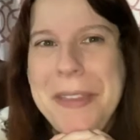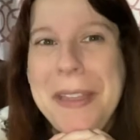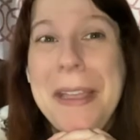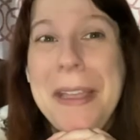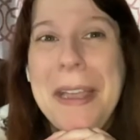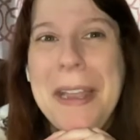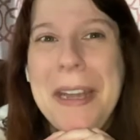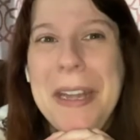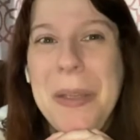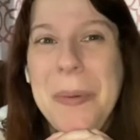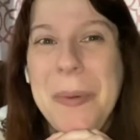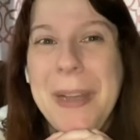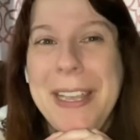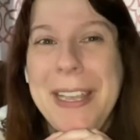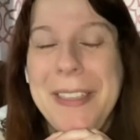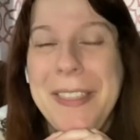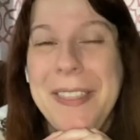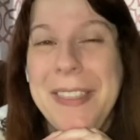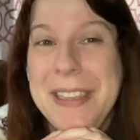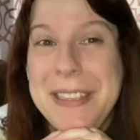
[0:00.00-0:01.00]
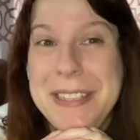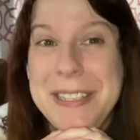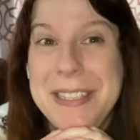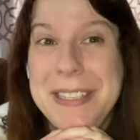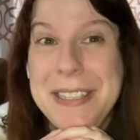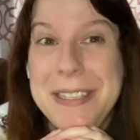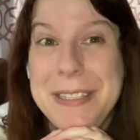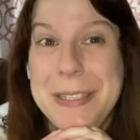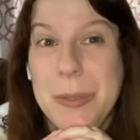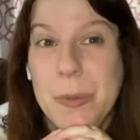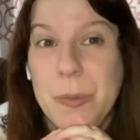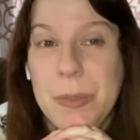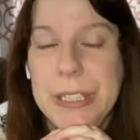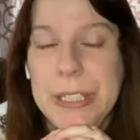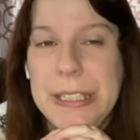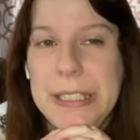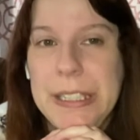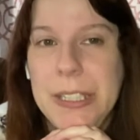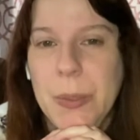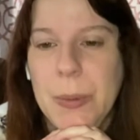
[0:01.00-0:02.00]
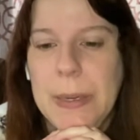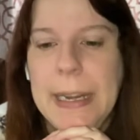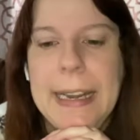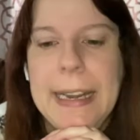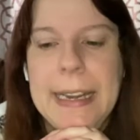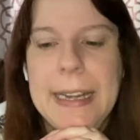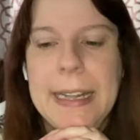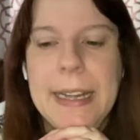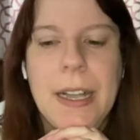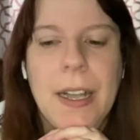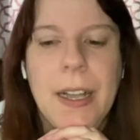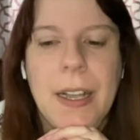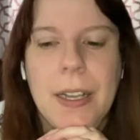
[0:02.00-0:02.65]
anyway, this is a really great